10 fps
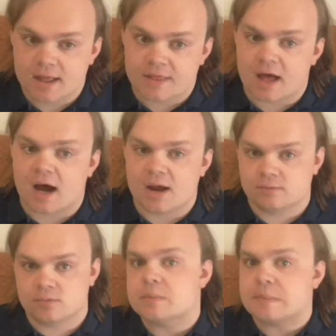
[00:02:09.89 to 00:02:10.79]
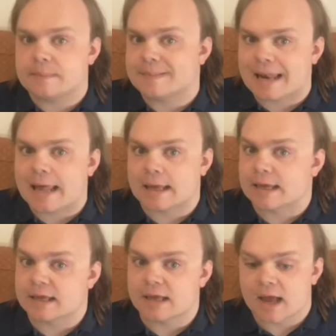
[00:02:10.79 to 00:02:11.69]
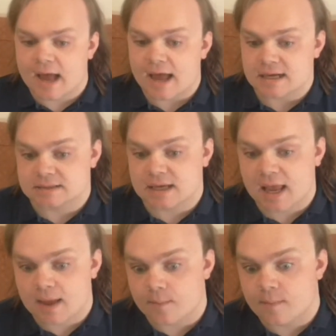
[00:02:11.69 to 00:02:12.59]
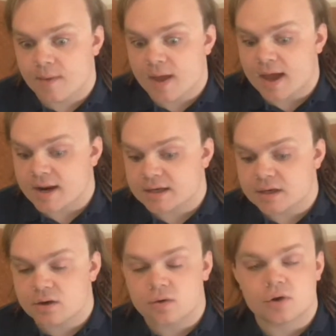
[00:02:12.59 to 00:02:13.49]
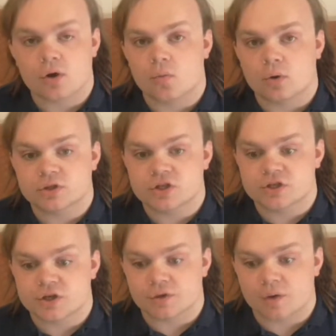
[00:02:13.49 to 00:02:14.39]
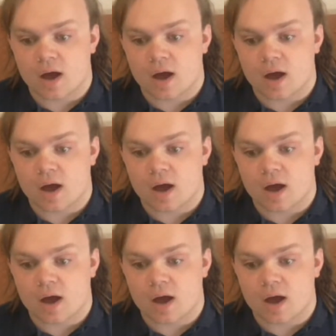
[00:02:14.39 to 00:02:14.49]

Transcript: that I would be playing as him, and I did not know what to do.